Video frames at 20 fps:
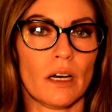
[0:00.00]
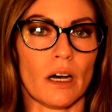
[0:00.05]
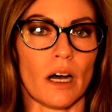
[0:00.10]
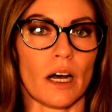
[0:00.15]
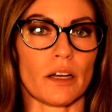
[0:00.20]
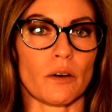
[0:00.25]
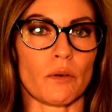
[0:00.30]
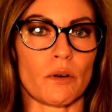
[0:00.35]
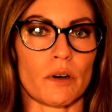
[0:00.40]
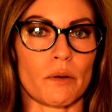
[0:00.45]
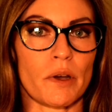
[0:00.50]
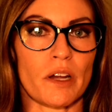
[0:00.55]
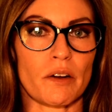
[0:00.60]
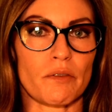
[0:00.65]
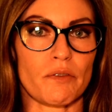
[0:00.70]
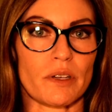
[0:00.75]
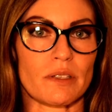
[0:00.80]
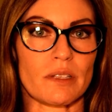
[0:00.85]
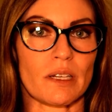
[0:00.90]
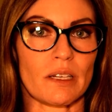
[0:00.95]
I don't want to
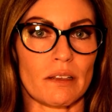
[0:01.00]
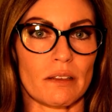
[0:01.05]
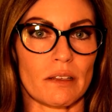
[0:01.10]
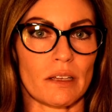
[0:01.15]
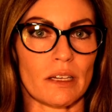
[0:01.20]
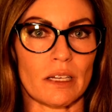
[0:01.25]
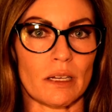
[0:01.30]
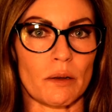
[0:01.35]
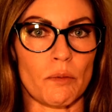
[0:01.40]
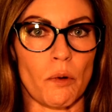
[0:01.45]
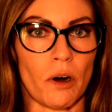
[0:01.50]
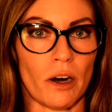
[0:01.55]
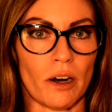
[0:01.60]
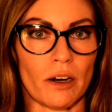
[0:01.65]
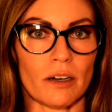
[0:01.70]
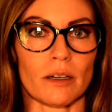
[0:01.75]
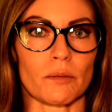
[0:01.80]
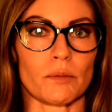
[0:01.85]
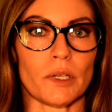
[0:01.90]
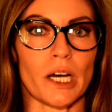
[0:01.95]
manifest anything anymore.
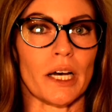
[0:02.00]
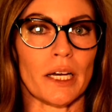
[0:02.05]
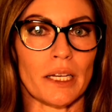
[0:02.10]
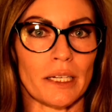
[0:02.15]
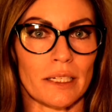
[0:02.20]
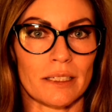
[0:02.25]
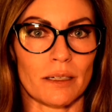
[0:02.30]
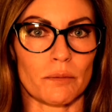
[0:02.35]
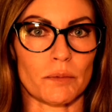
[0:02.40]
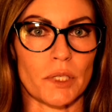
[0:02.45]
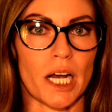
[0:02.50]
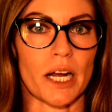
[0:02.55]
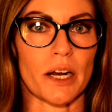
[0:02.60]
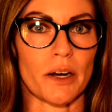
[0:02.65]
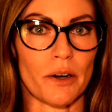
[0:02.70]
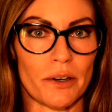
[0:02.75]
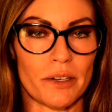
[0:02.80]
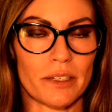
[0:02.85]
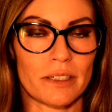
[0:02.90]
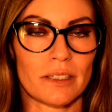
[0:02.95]
I'm done. I'm
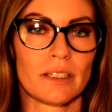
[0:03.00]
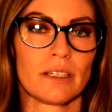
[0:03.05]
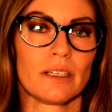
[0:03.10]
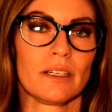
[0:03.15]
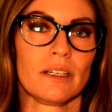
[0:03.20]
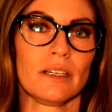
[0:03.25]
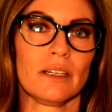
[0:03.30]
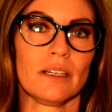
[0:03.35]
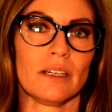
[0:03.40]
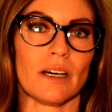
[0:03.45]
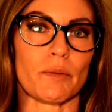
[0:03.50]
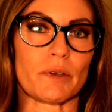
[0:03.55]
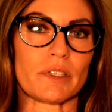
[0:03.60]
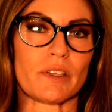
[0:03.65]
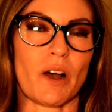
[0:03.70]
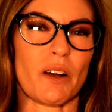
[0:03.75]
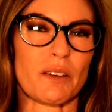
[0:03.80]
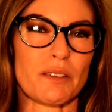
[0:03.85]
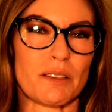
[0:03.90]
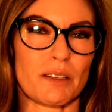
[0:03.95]
tired. I'm
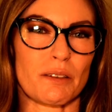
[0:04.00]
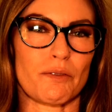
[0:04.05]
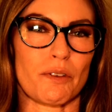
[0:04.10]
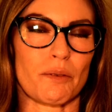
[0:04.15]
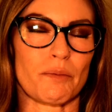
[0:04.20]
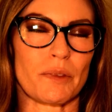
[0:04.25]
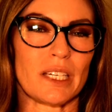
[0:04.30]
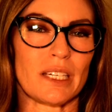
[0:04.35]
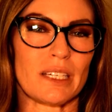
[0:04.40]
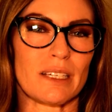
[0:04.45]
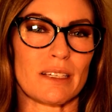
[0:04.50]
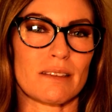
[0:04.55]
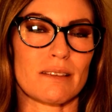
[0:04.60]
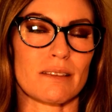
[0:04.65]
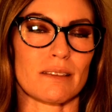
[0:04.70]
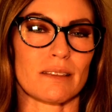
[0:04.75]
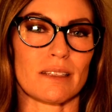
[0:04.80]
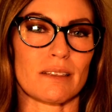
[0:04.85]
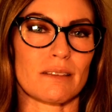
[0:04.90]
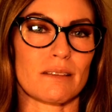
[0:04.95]
exhausted from
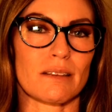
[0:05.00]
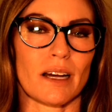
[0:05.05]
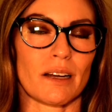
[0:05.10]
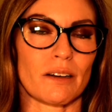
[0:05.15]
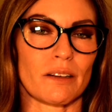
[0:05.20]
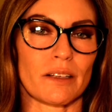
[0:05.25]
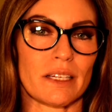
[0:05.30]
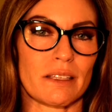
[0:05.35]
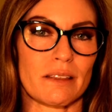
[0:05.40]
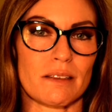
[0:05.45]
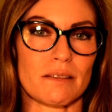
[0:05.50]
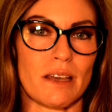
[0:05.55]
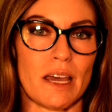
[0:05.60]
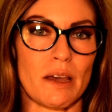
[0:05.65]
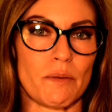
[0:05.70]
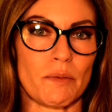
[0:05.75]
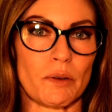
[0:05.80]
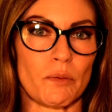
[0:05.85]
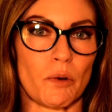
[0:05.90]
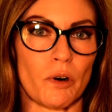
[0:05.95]
this. I don't like this
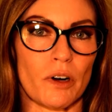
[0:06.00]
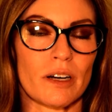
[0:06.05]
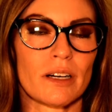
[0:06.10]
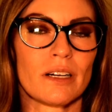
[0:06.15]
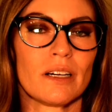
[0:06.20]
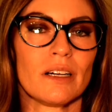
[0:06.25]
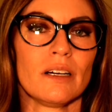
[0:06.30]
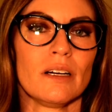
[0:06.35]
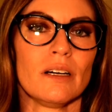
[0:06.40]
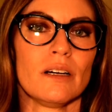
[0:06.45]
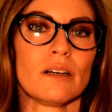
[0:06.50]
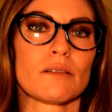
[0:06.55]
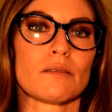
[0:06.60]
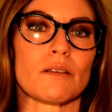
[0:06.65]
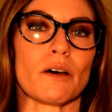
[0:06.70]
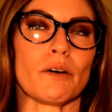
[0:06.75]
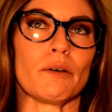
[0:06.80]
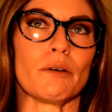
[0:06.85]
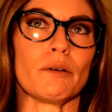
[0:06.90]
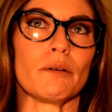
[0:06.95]
game anymore.
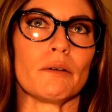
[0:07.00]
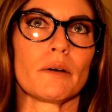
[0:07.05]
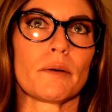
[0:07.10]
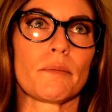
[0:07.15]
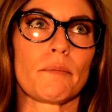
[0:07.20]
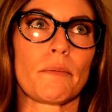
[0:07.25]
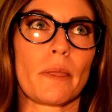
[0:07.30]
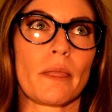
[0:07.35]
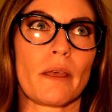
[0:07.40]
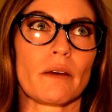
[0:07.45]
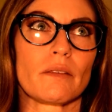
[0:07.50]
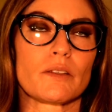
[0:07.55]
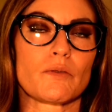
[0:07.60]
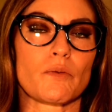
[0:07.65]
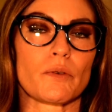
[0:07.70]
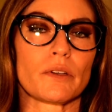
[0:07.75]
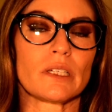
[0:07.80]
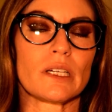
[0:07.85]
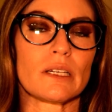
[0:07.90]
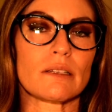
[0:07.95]
So this
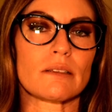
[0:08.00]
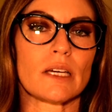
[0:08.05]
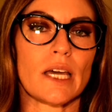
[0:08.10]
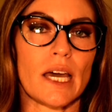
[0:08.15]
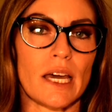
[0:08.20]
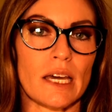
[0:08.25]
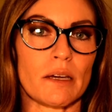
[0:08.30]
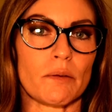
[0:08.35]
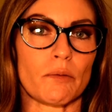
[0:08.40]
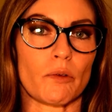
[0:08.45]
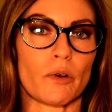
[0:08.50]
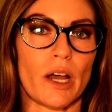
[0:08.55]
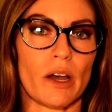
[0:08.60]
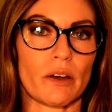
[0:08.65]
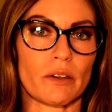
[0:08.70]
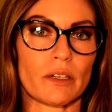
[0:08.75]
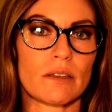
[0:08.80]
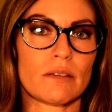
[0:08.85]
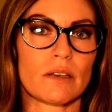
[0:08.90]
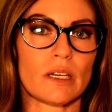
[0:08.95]
really is a game.
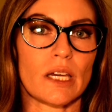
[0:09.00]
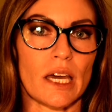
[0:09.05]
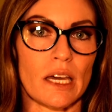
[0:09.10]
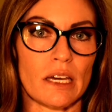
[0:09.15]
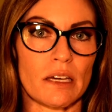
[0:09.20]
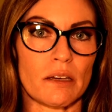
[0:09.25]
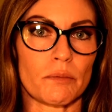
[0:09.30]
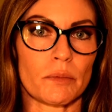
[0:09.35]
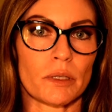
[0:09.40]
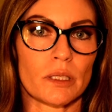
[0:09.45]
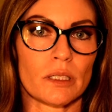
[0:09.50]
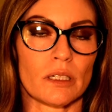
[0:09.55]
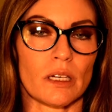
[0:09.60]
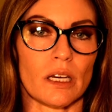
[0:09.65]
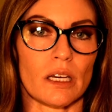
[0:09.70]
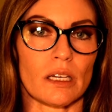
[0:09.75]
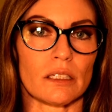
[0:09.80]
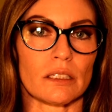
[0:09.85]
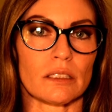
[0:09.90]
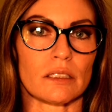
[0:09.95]
Reality is a game
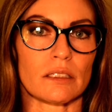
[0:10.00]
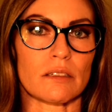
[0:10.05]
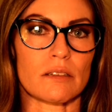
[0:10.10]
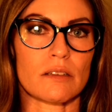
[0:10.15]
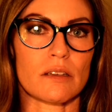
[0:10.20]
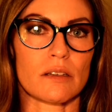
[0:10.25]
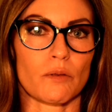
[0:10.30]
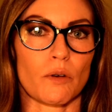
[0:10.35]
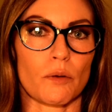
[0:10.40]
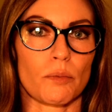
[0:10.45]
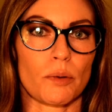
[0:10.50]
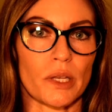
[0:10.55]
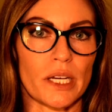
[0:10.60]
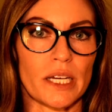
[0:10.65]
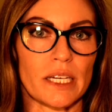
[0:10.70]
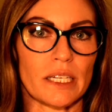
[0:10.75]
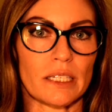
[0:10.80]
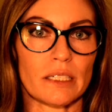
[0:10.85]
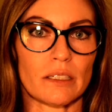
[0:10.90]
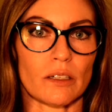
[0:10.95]
and we're
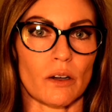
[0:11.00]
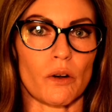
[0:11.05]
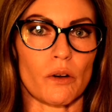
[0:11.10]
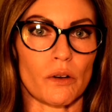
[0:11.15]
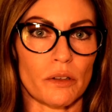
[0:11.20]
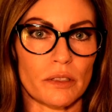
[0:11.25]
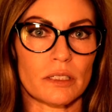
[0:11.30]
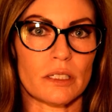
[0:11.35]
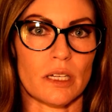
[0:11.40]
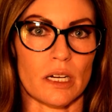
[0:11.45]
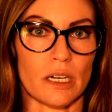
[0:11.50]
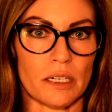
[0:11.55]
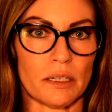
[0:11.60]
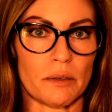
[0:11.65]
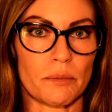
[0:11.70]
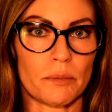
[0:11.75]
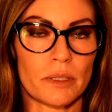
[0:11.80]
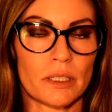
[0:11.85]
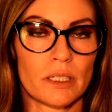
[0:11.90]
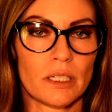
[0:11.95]
playing it all the
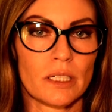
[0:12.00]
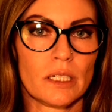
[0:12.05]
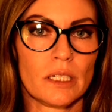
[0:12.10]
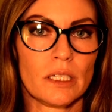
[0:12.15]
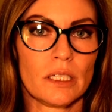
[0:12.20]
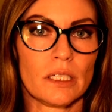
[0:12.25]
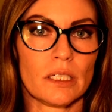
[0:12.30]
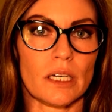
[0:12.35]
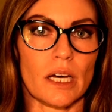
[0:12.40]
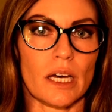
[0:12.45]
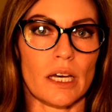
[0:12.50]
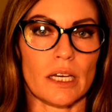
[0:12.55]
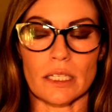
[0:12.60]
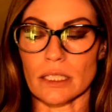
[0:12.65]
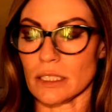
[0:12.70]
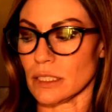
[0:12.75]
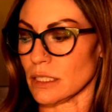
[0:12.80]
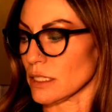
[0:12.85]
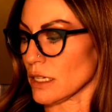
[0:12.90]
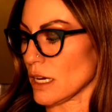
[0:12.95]
time.
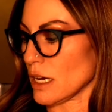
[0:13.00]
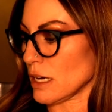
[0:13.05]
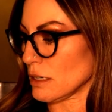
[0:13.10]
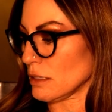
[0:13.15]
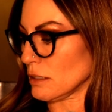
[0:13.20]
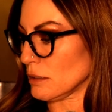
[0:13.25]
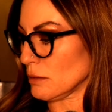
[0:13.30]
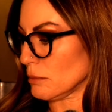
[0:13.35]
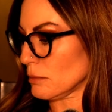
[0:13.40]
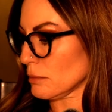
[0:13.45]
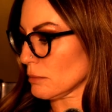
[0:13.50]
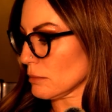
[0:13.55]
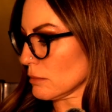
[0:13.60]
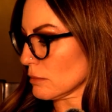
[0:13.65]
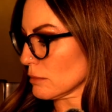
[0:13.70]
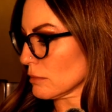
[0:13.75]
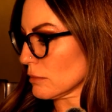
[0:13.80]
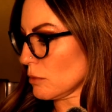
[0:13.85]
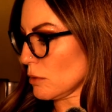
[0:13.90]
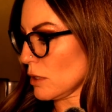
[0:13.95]
And,
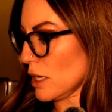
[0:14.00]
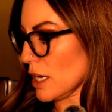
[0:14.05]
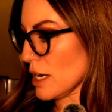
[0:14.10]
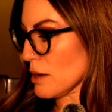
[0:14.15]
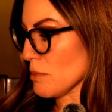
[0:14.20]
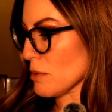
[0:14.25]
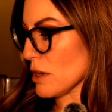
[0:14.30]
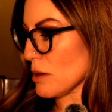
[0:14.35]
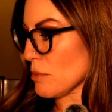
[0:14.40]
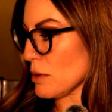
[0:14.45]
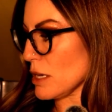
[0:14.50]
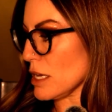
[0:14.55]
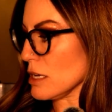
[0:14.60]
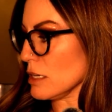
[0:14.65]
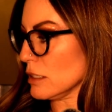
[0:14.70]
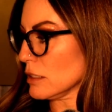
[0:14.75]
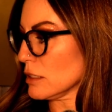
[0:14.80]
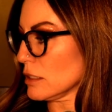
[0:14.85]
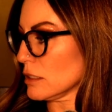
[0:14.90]
well, hi, baby.